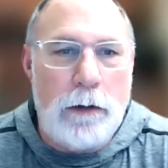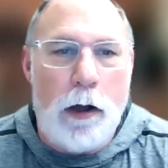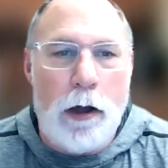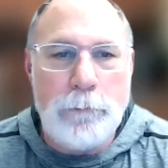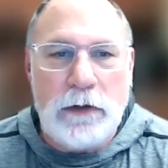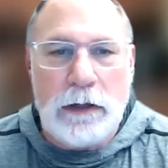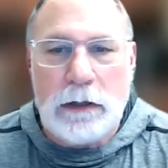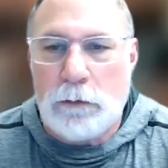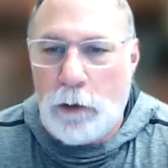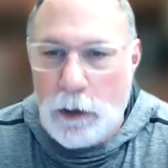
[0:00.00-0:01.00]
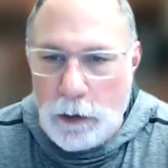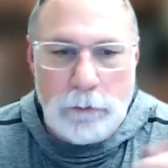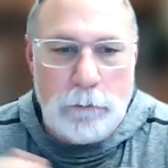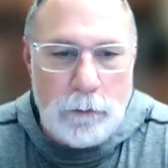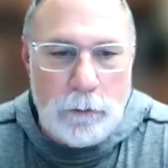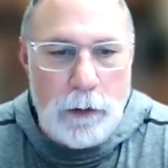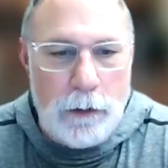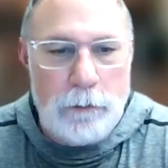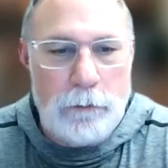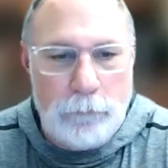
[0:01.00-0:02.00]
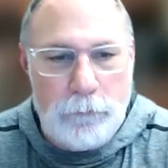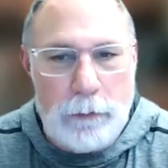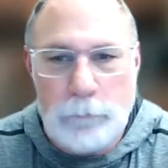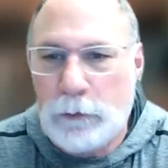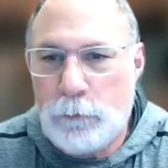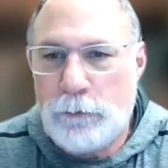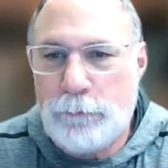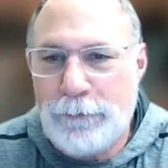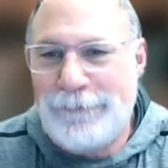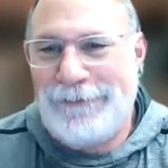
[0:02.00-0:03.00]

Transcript: Omicron family reunion.